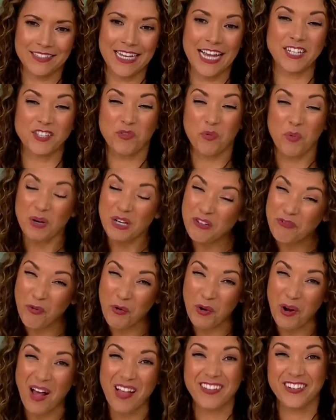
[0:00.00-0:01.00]
at
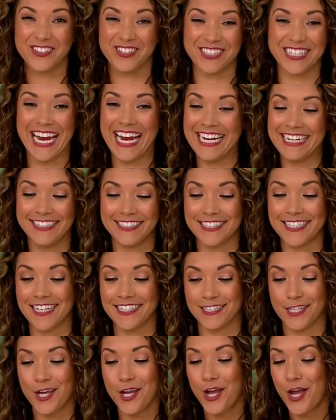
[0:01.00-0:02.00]

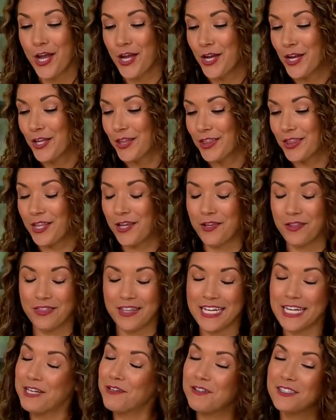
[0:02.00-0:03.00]
$24.80. The, the,
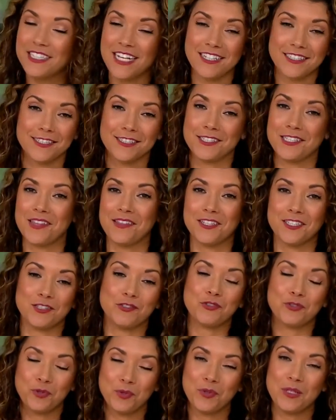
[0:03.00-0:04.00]
iridescence on this
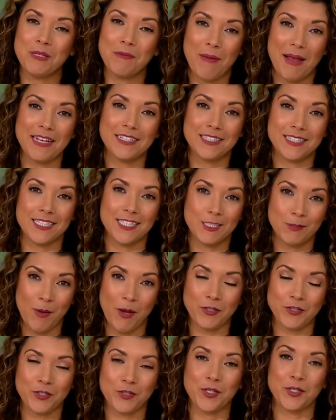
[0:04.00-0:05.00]
truly makes these
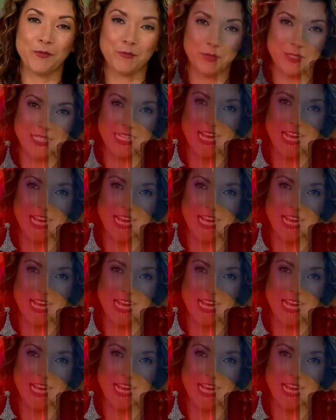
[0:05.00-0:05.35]
special and really